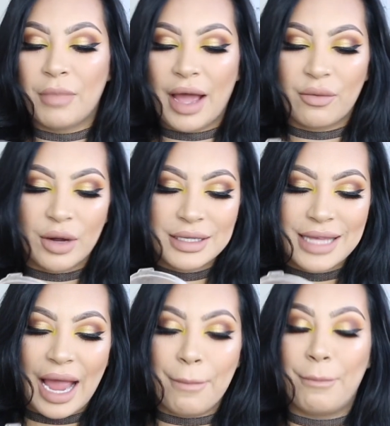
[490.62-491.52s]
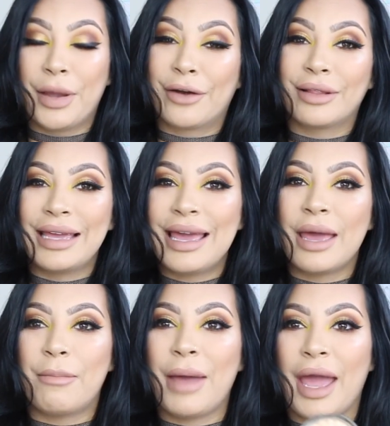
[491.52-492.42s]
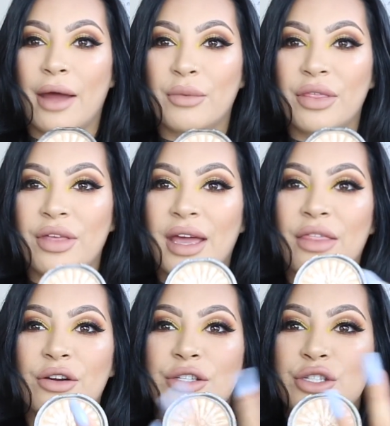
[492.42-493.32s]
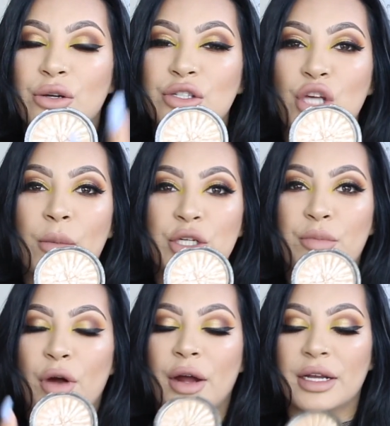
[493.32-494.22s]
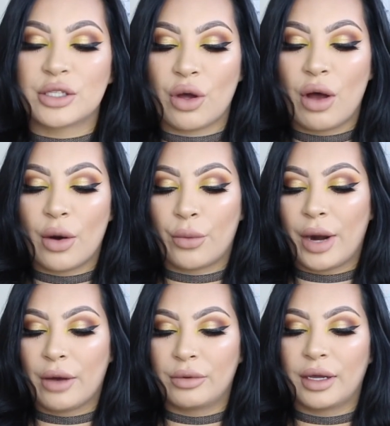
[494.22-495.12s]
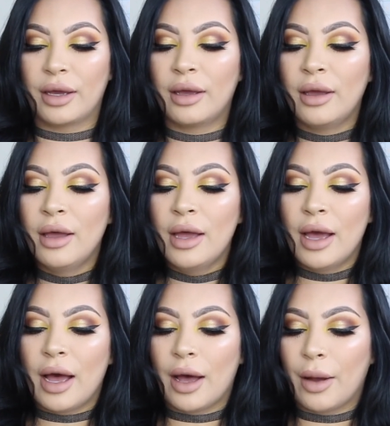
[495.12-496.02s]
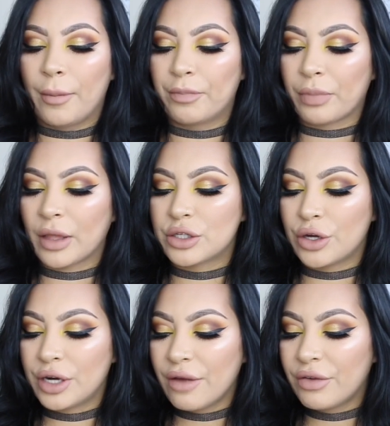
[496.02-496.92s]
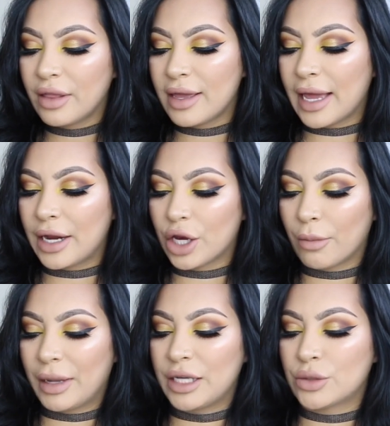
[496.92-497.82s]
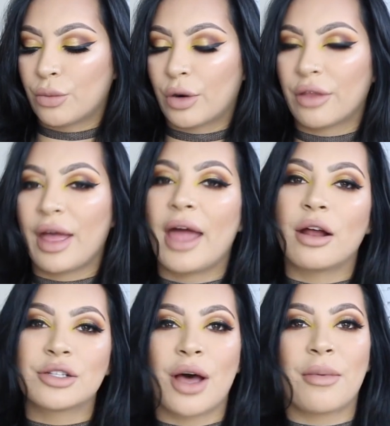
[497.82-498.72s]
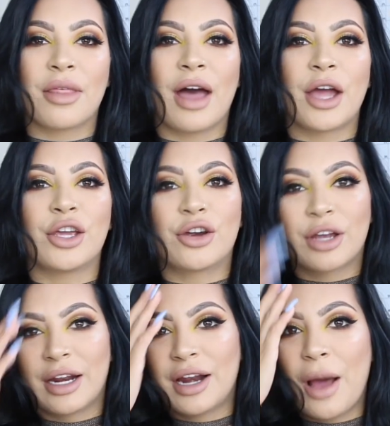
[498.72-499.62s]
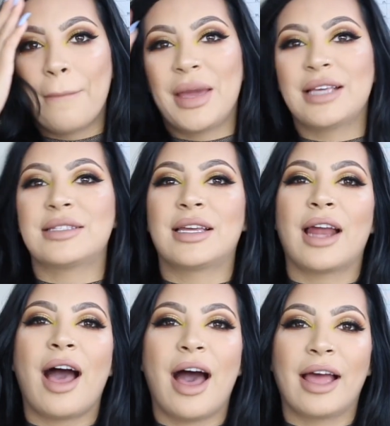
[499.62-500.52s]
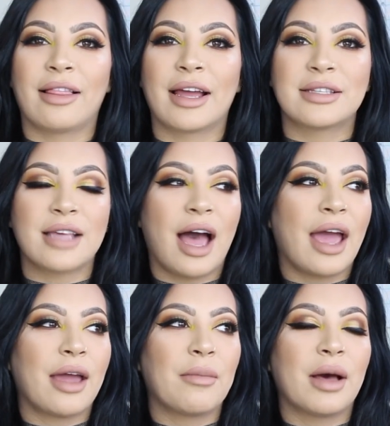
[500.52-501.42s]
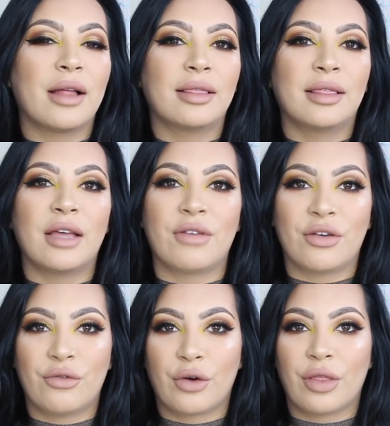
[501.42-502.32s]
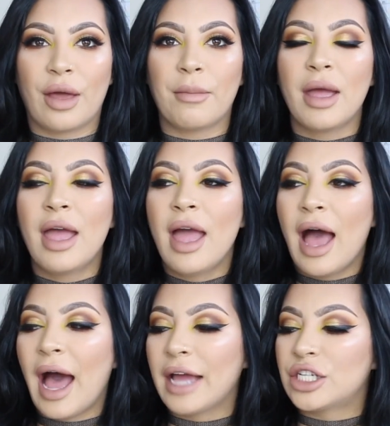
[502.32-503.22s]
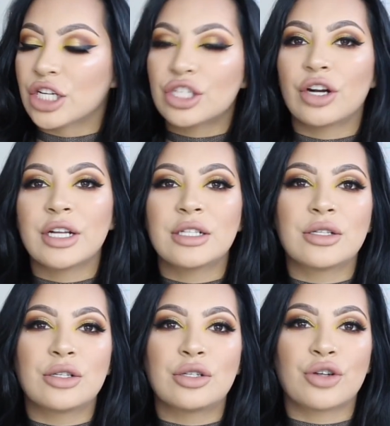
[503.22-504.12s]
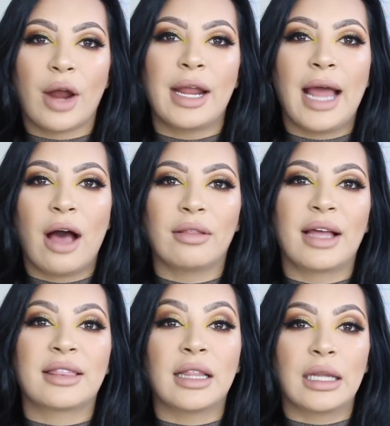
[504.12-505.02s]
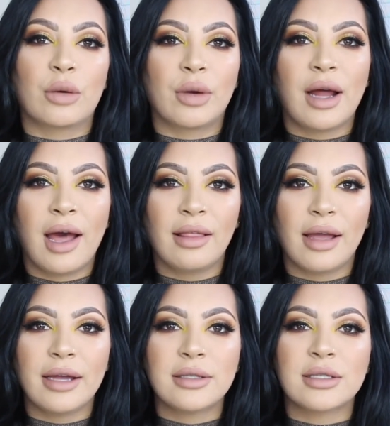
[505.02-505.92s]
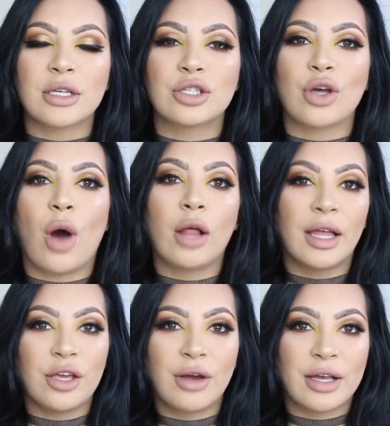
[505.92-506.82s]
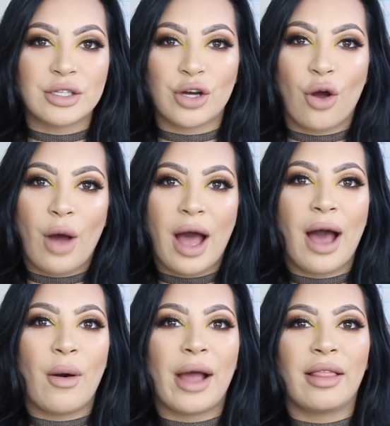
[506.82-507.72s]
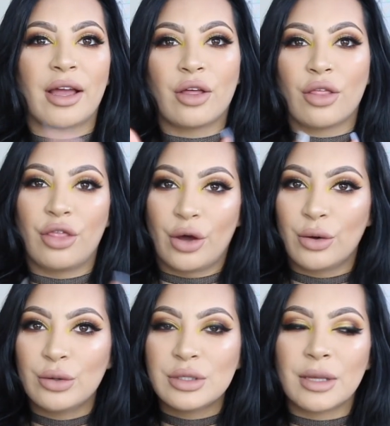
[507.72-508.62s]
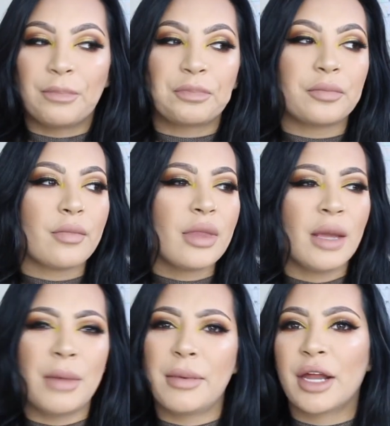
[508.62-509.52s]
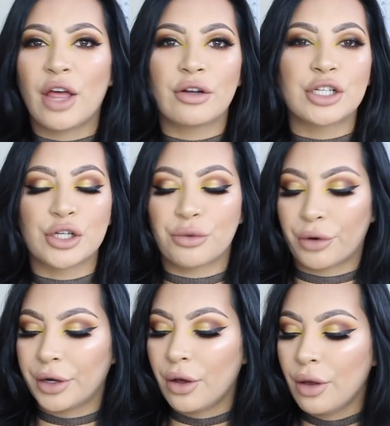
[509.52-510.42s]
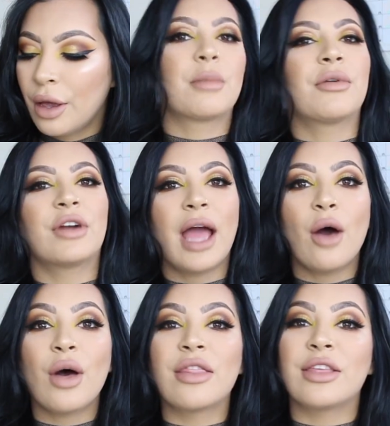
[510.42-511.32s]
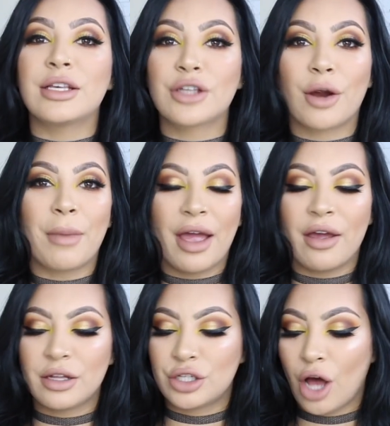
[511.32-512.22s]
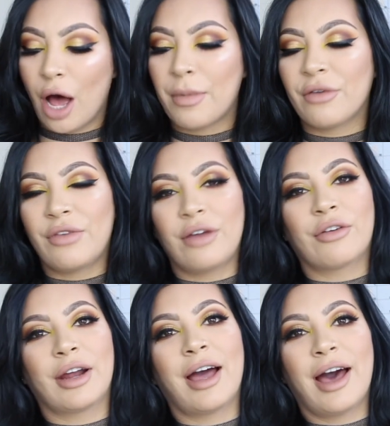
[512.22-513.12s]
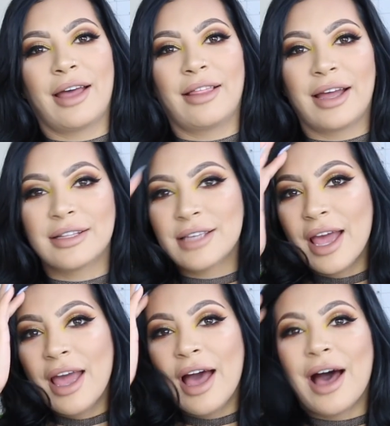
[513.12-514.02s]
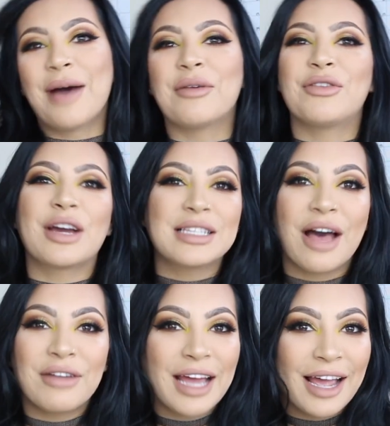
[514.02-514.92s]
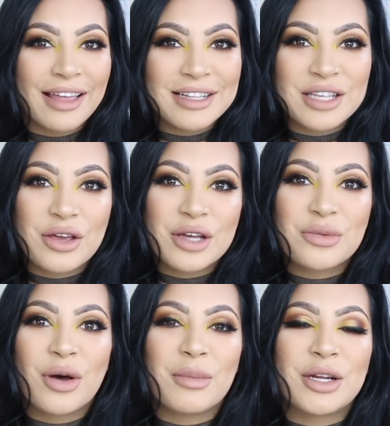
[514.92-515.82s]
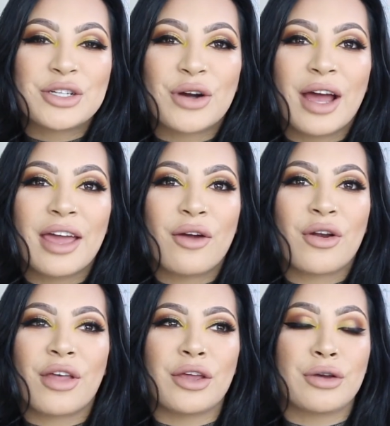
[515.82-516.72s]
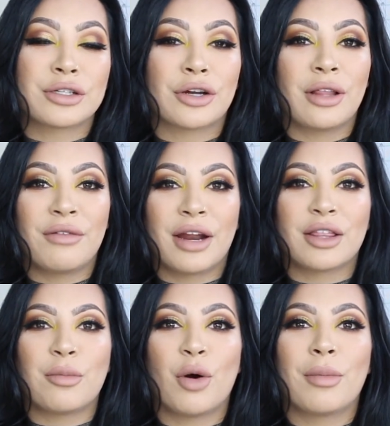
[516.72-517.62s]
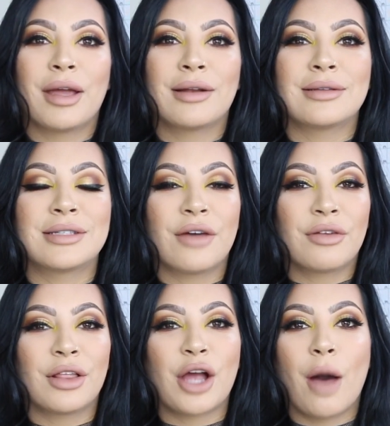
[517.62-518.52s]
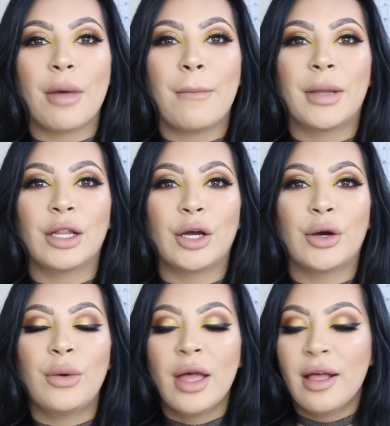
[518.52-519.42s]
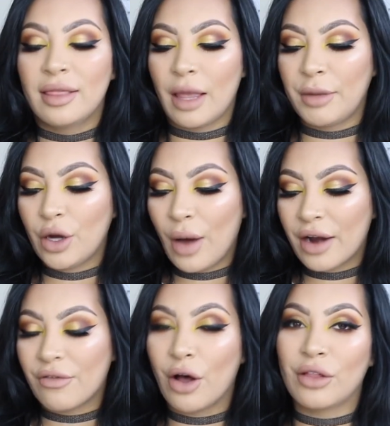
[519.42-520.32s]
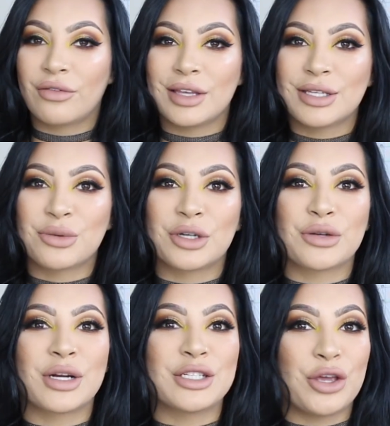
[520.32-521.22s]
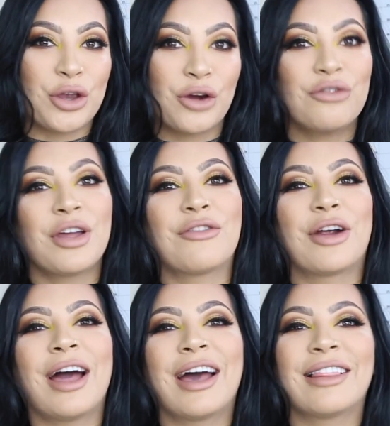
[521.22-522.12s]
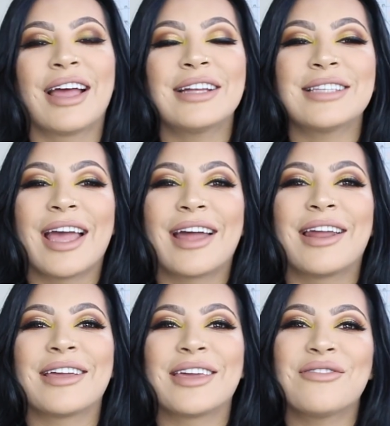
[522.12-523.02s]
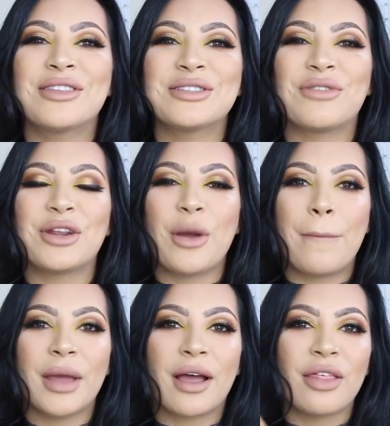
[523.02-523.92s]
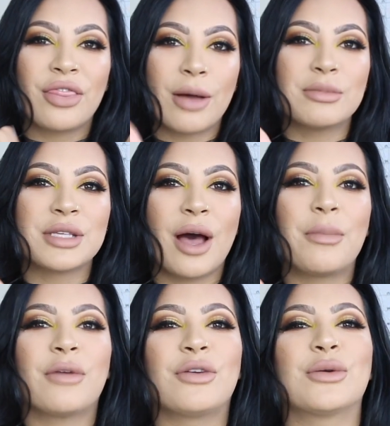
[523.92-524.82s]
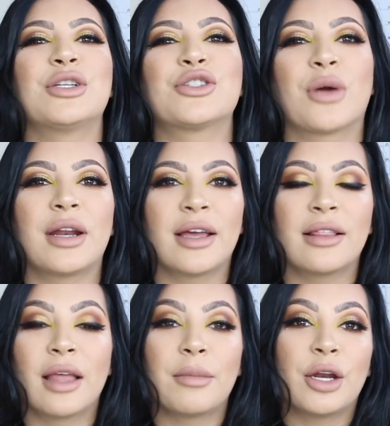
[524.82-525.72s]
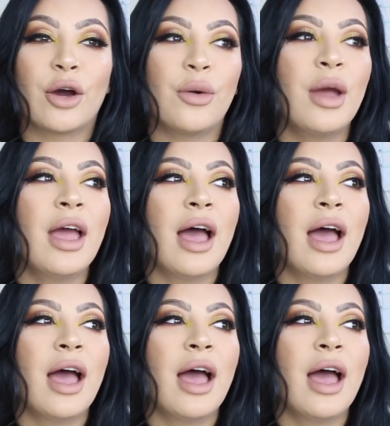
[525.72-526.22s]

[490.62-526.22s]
I want to say I barely hit pan with it, and there's still so much product around it. Um, so you're definitely getting your money's worth, and on top of that, you're getting amazing highlights. I'm living for them. I just started trying out like the liquid highlights, so I'll let you guys know how I like those. Maybe another tutorial, but for now, these are my top favorite highlights. Um, if you guys have any highlights that you guys want me to try or that you guys are loving at the moment, definitely comment below. Let me know out of all of these which one is your favorite highlight, and give this video a big thumbs up if you enjoyed it. Let me know.